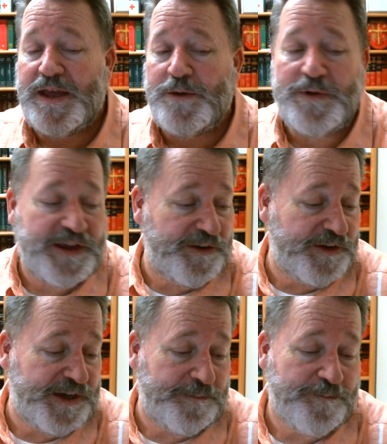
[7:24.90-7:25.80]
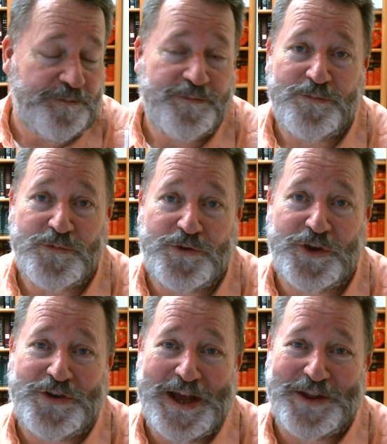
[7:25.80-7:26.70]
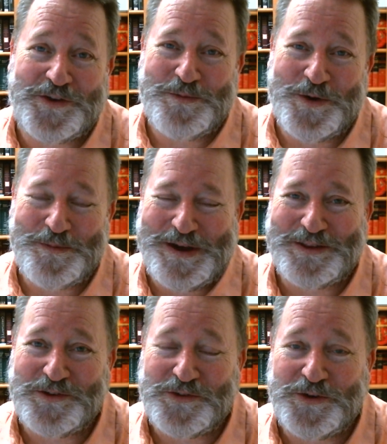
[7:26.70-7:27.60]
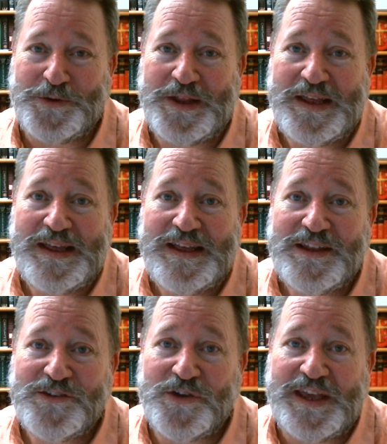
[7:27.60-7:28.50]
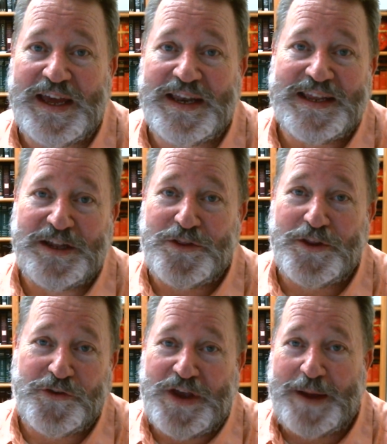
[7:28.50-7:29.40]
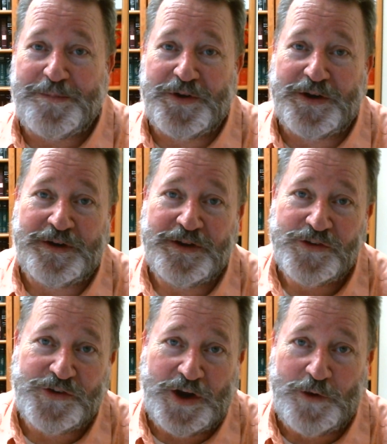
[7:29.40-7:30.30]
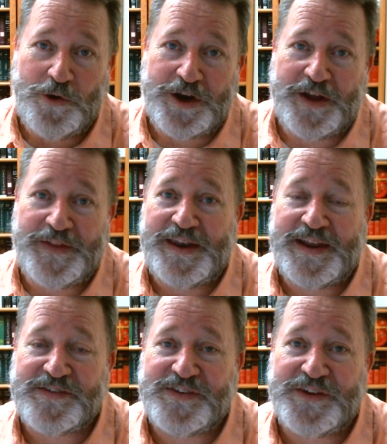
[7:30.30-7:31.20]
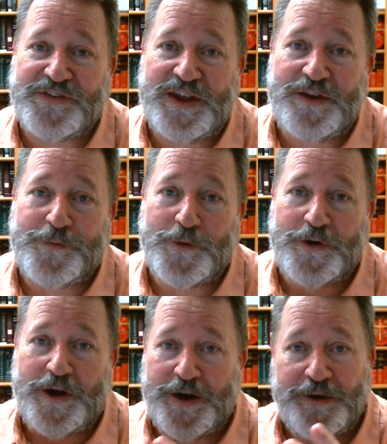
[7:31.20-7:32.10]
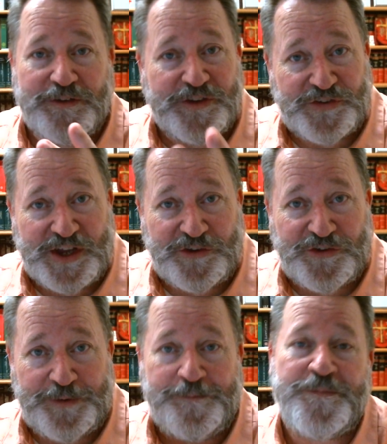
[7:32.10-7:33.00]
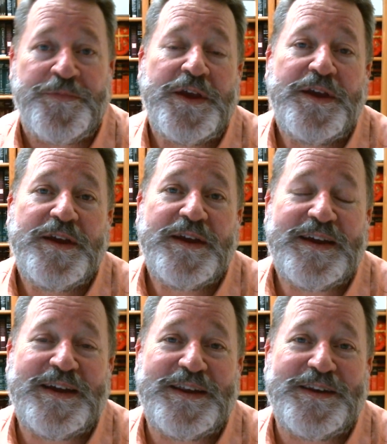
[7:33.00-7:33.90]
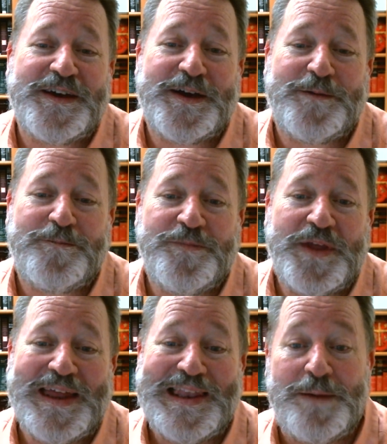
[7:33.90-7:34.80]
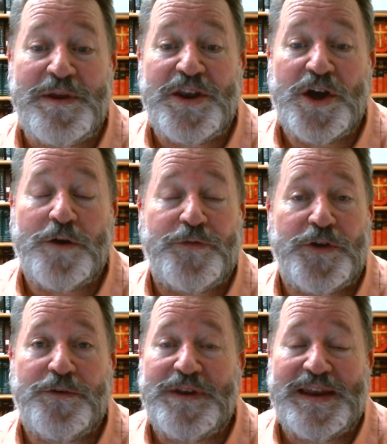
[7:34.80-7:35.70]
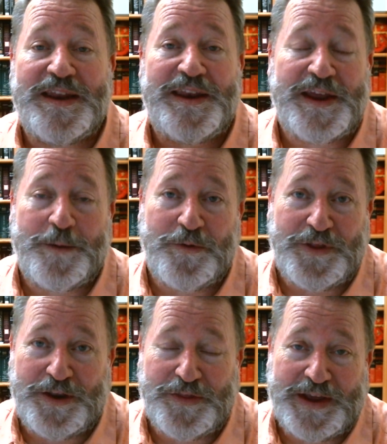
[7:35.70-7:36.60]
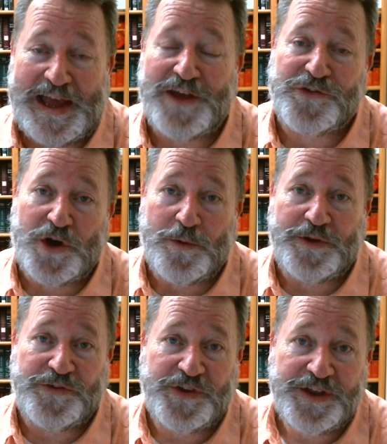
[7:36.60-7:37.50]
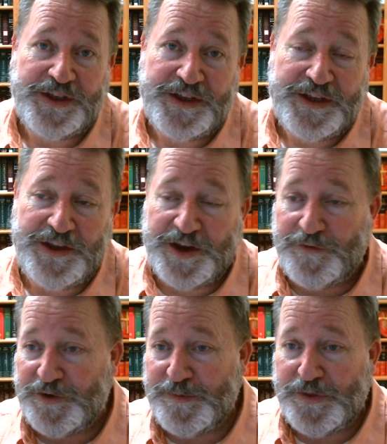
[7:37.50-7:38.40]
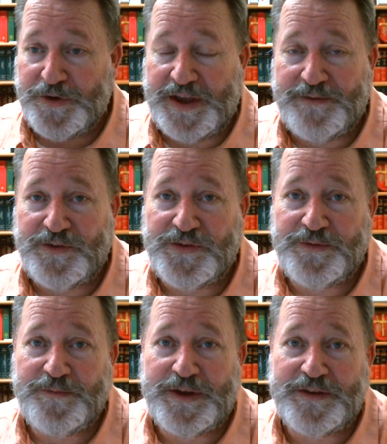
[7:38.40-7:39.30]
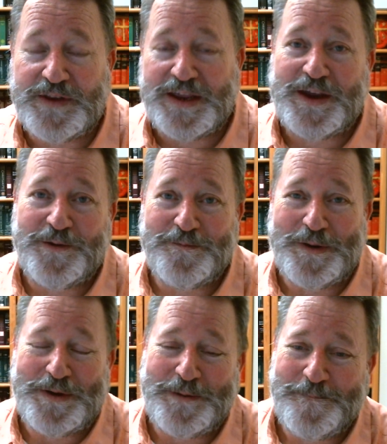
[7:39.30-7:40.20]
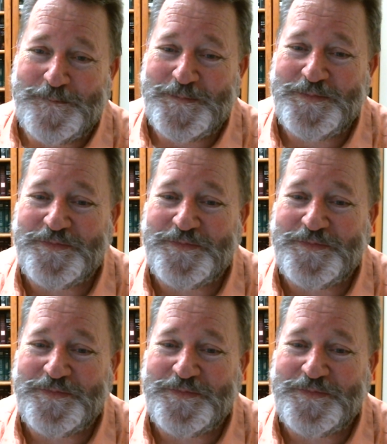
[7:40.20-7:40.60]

And we can chit-chat some more about this soon. So again, get to the chapter. Start work on that next essay for our discussion. And let me know if you need any help with anything. As always, you can reach me through Canvas. Take care. Bye-bye.